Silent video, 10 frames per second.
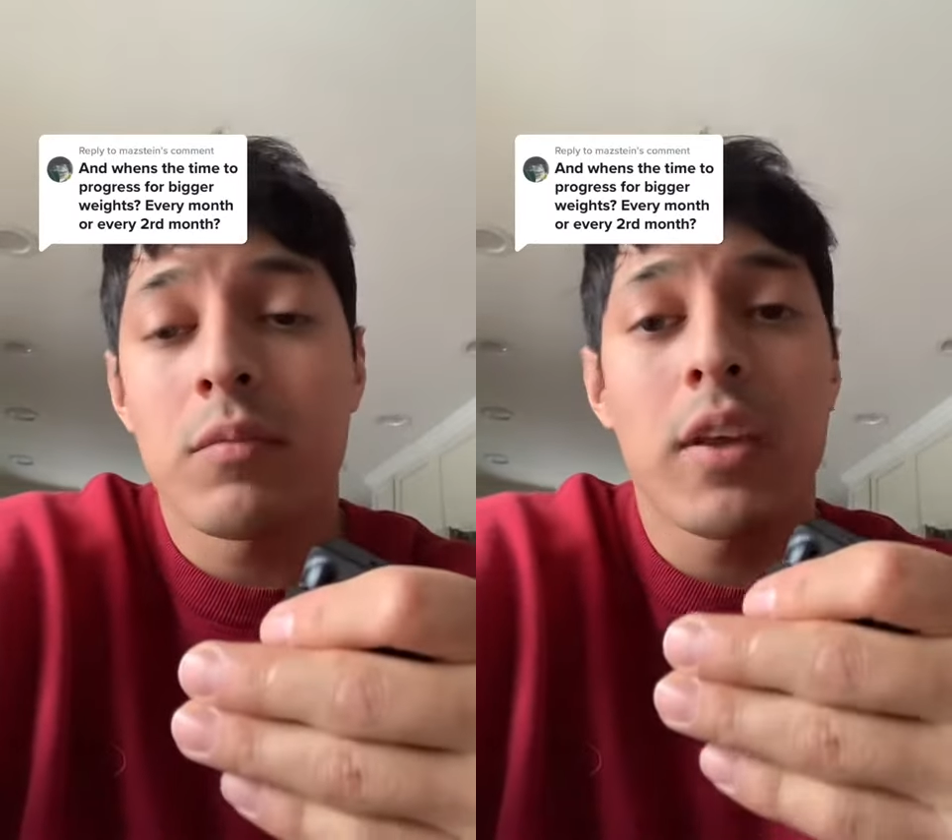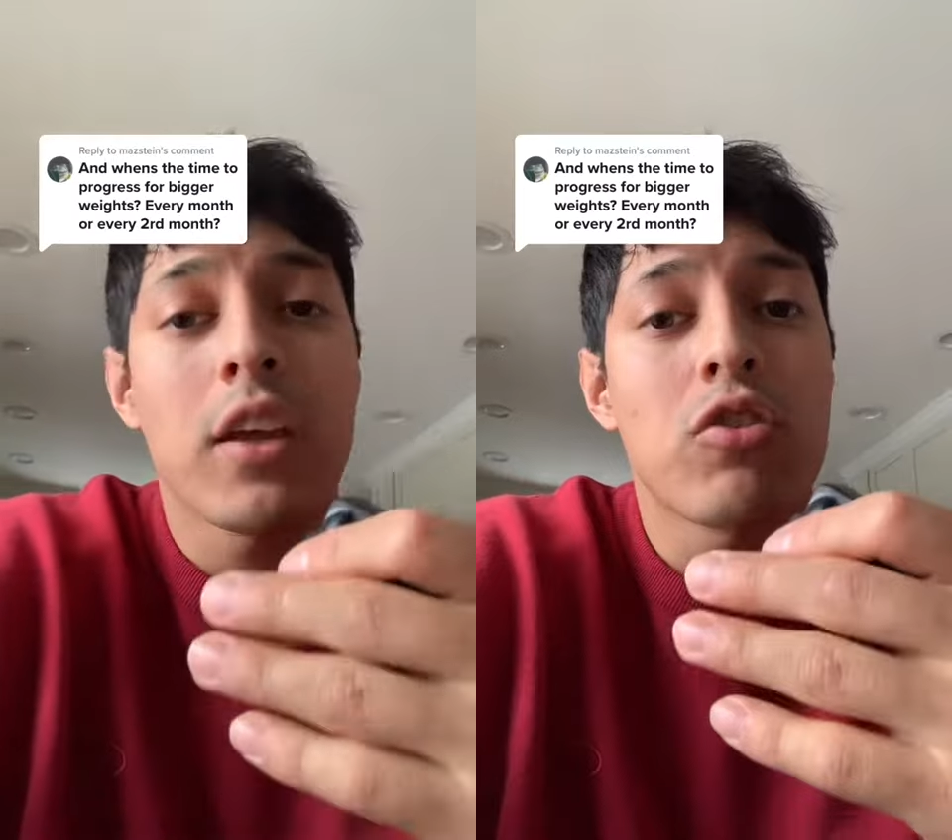
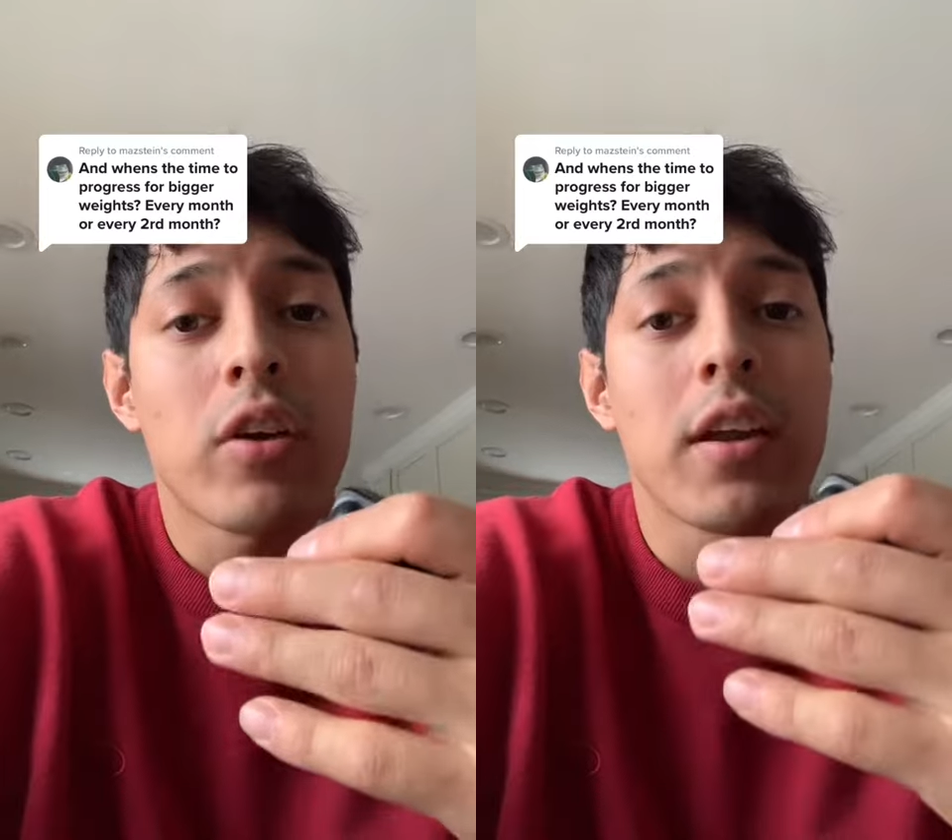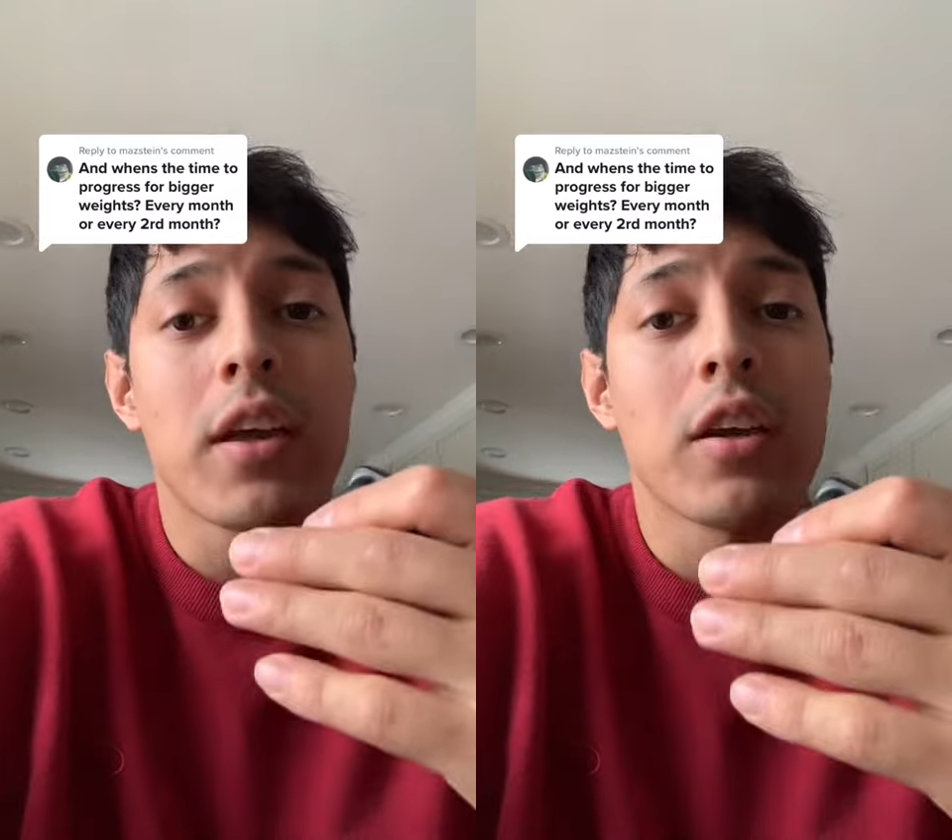and try
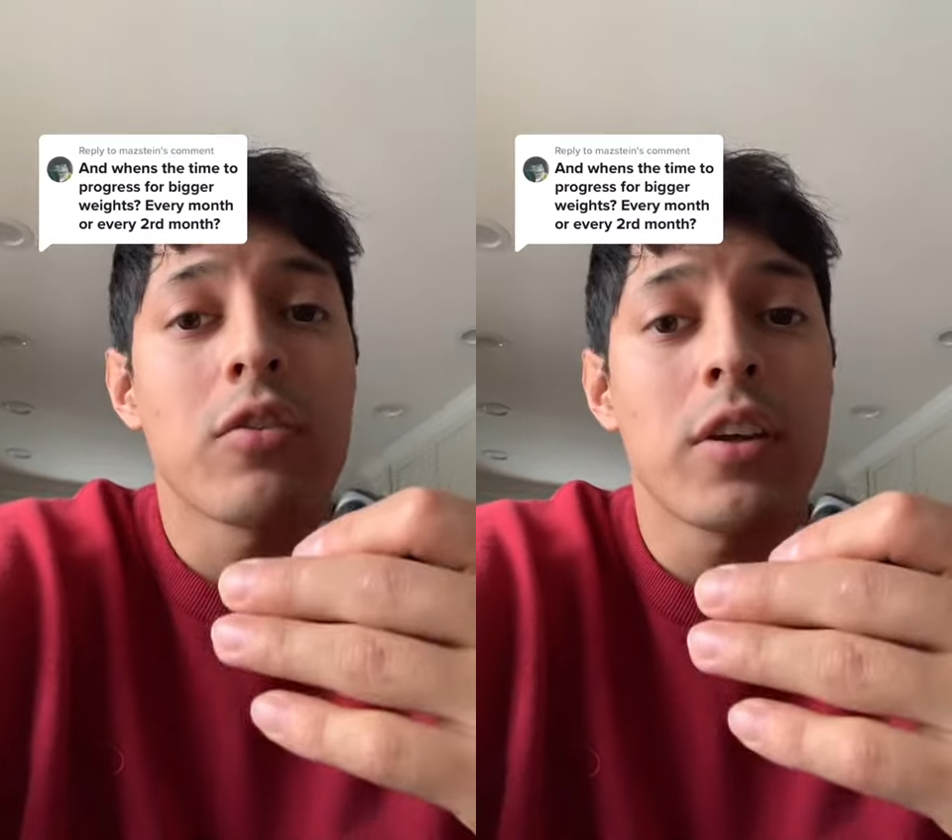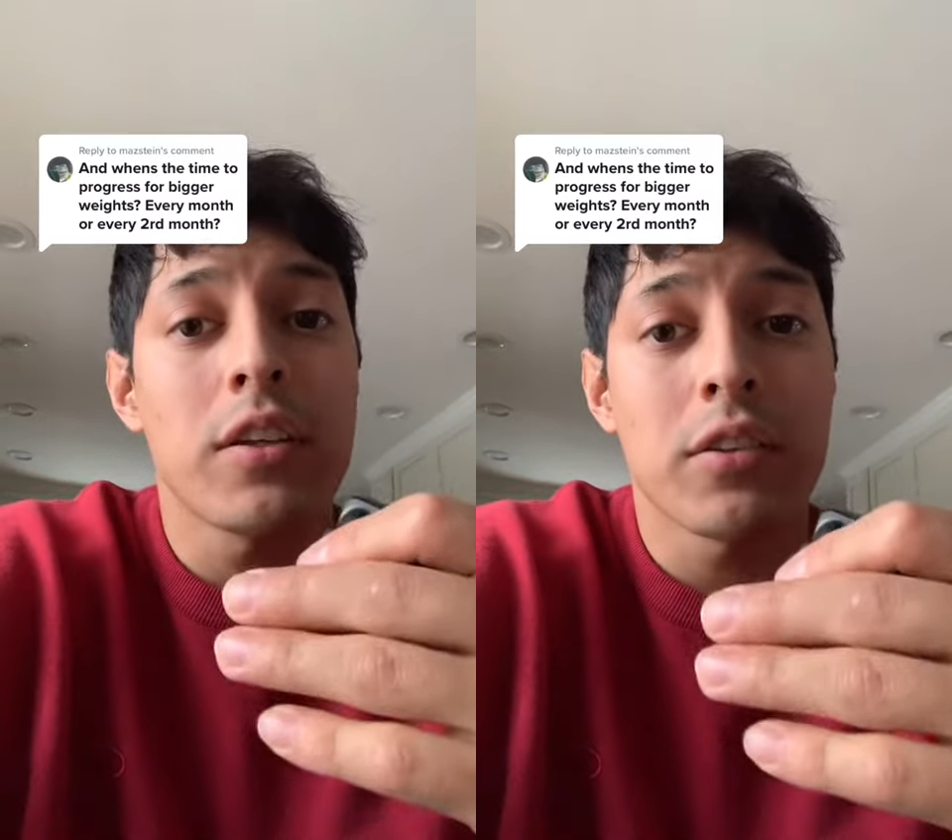to
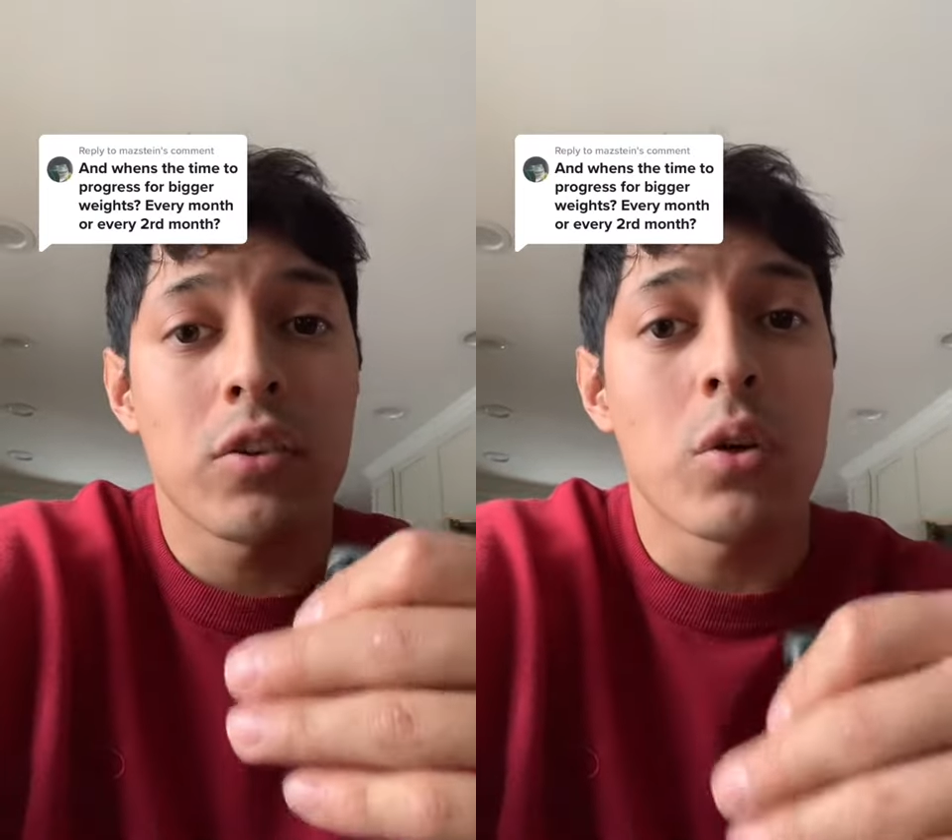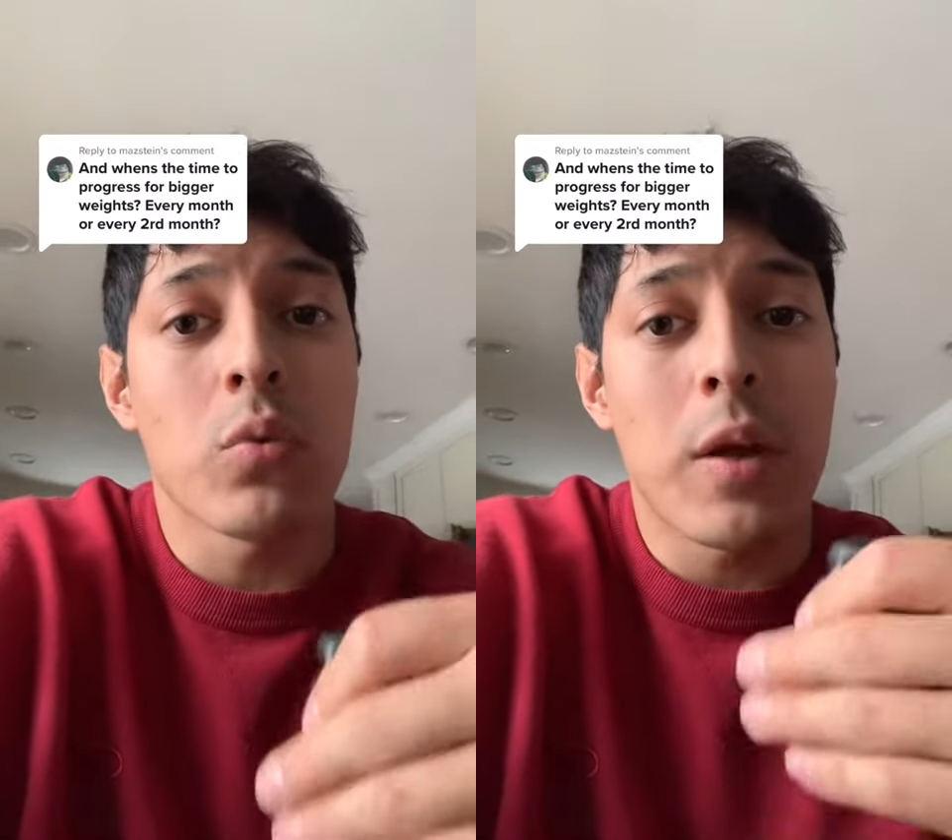increase
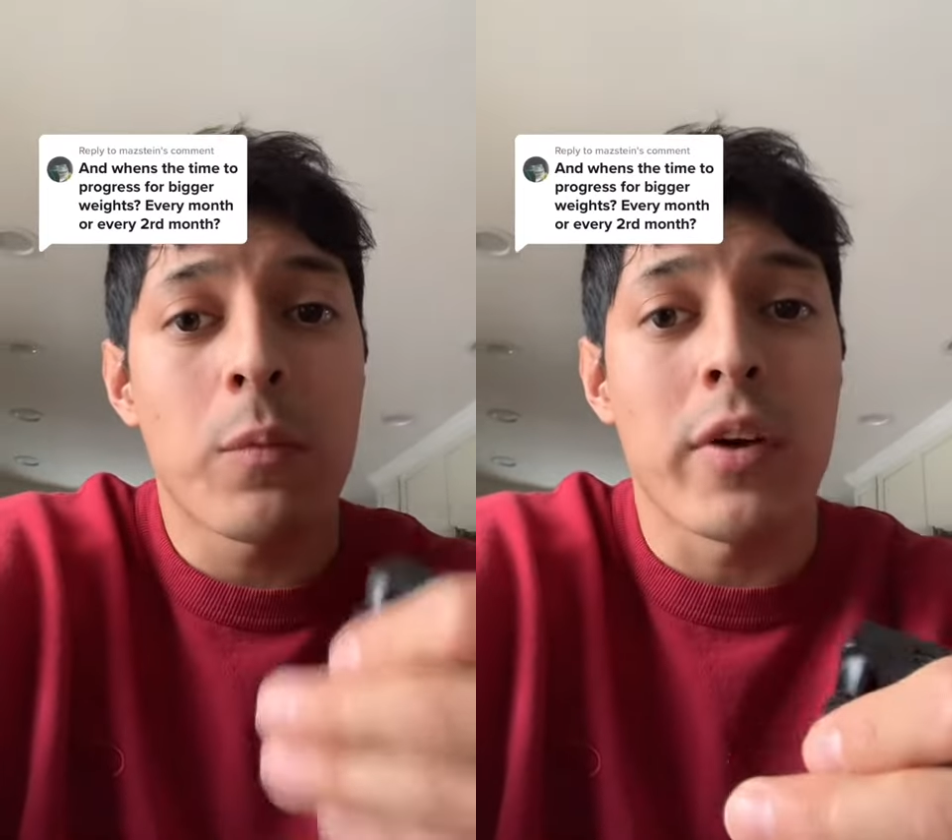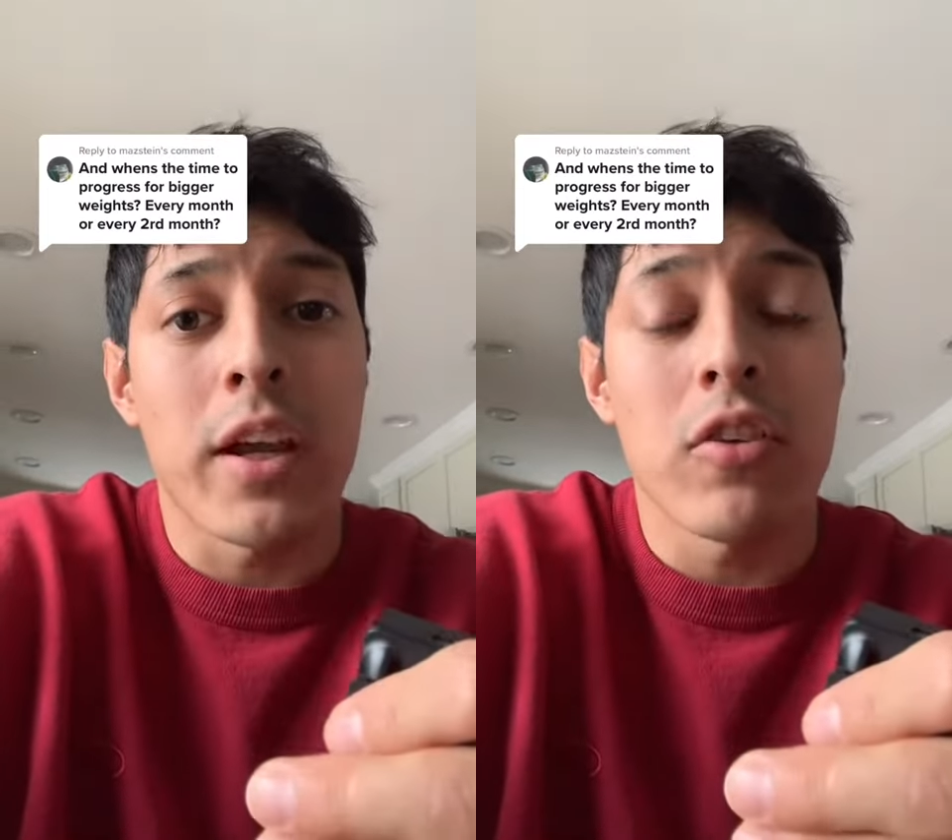your rep
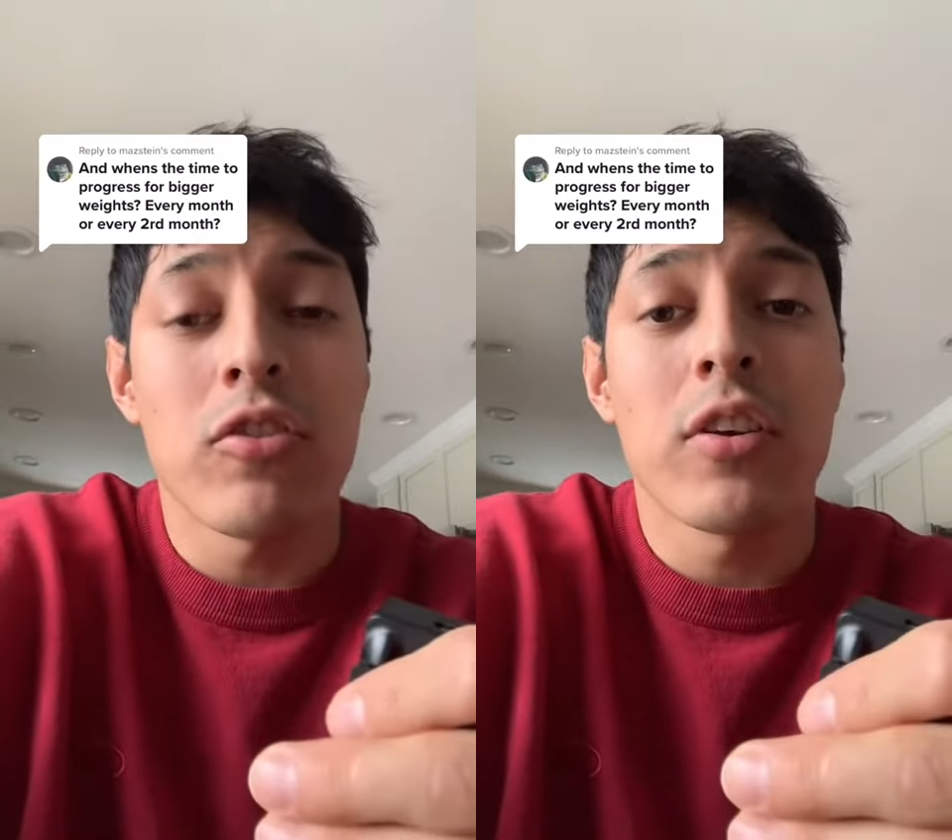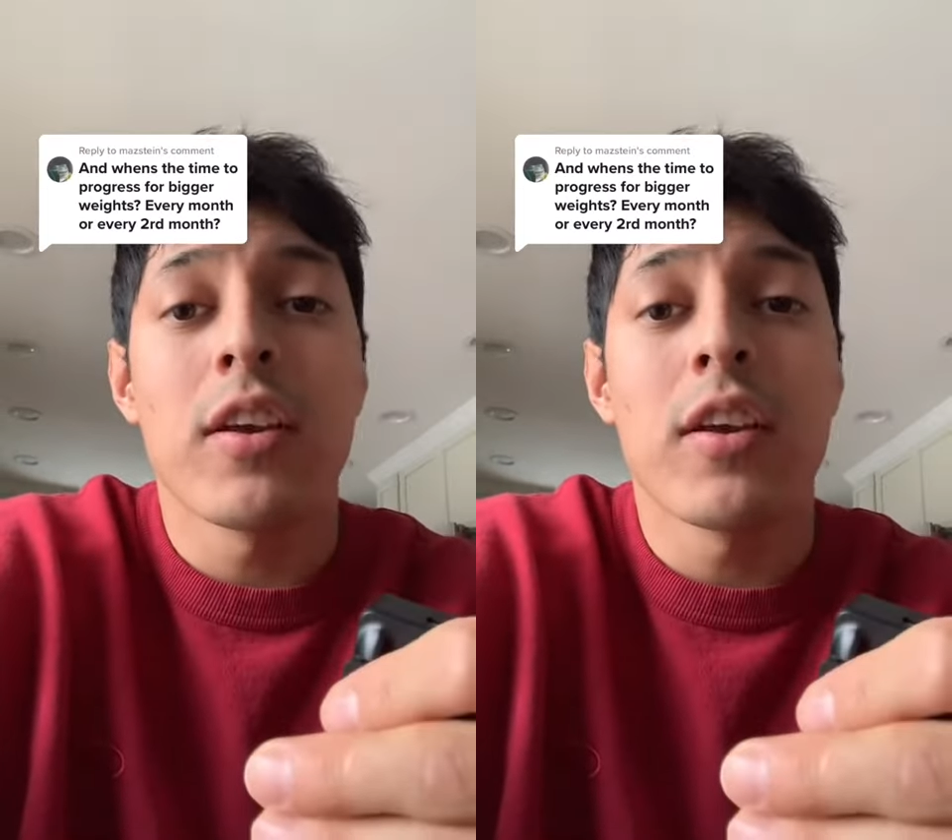range